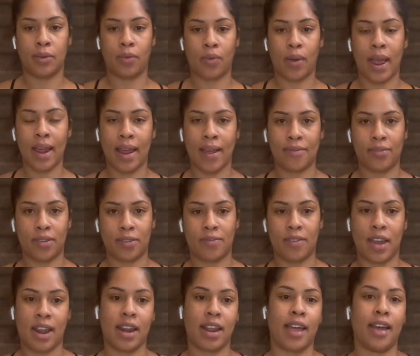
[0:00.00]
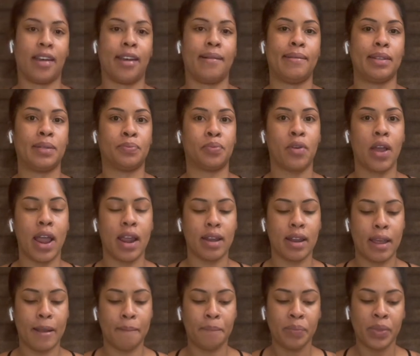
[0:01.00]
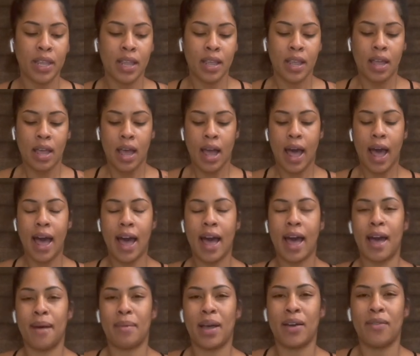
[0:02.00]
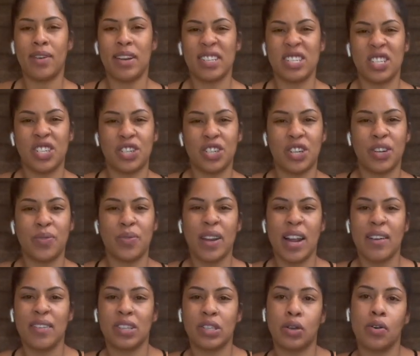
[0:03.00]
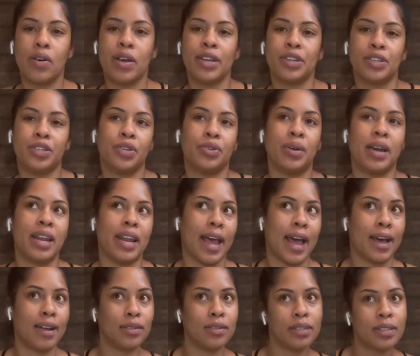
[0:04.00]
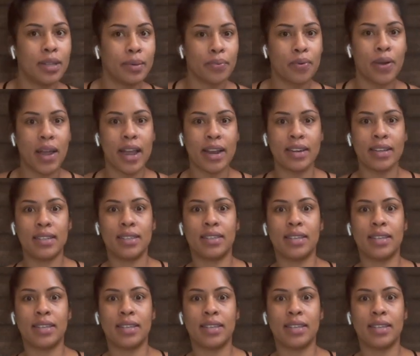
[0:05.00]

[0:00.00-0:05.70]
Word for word: right after finding out I was pregnant. Um, I wasn't sure when I was going to announce the pregnancy, so